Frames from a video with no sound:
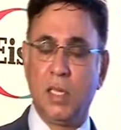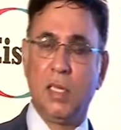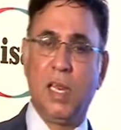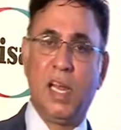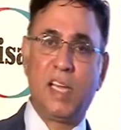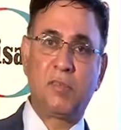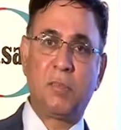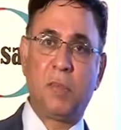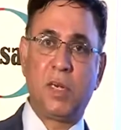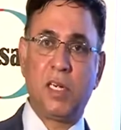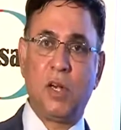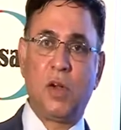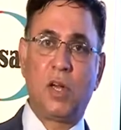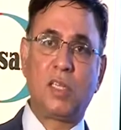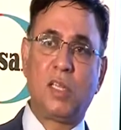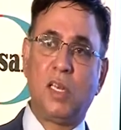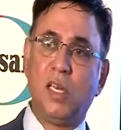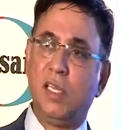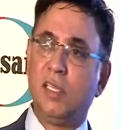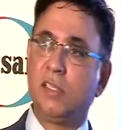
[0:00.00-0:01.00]
Last but
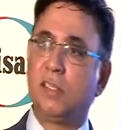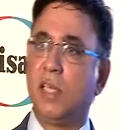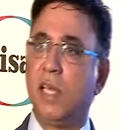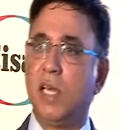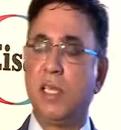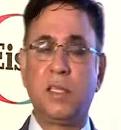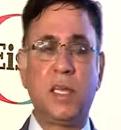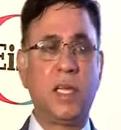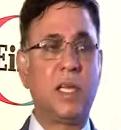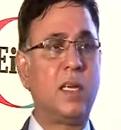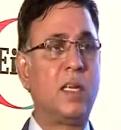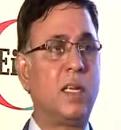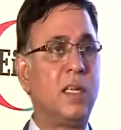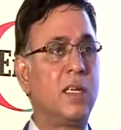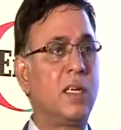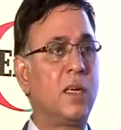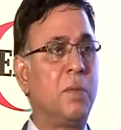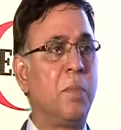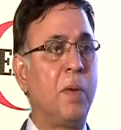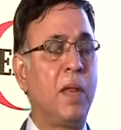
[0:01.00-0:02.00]
not the least, ethical
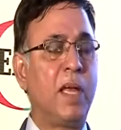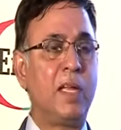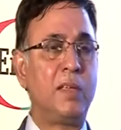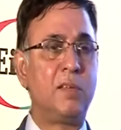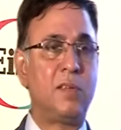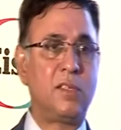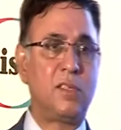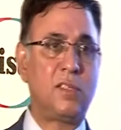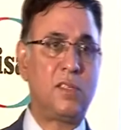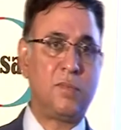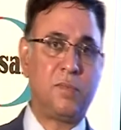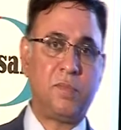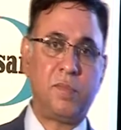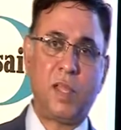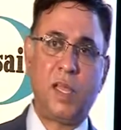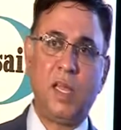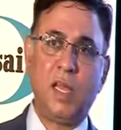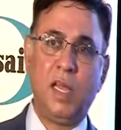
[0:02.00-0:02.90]
and compliance system.